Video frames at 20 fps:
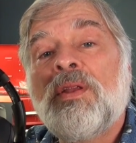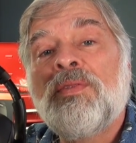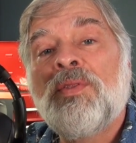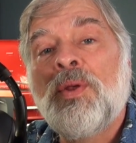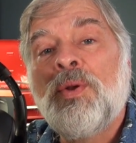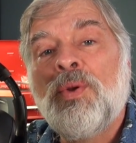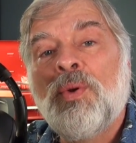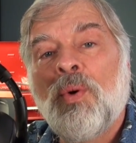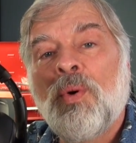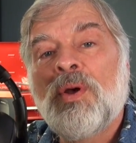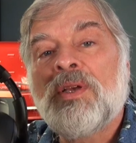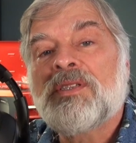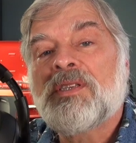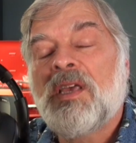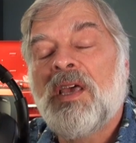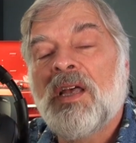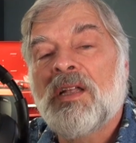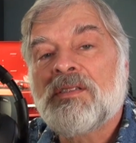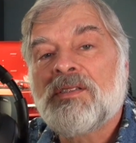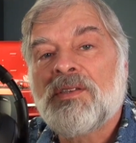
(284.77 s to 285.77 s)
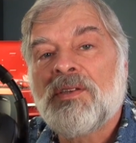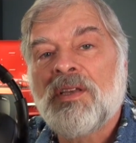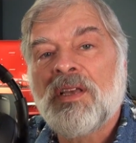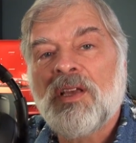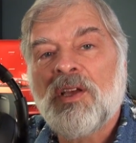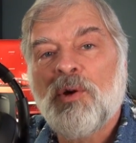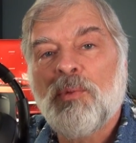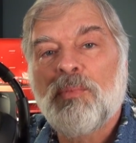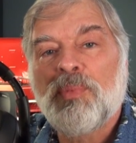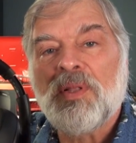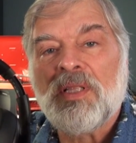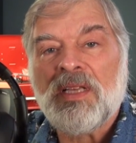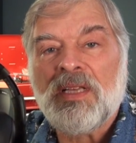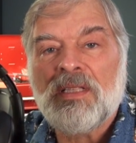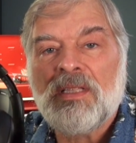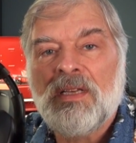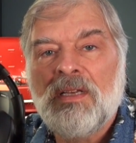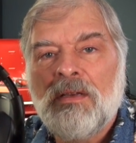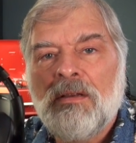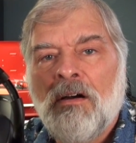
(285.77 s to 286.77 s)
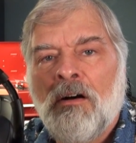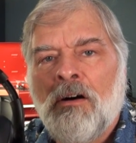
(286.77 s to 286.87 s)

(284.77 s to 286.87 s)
the noise canceling completely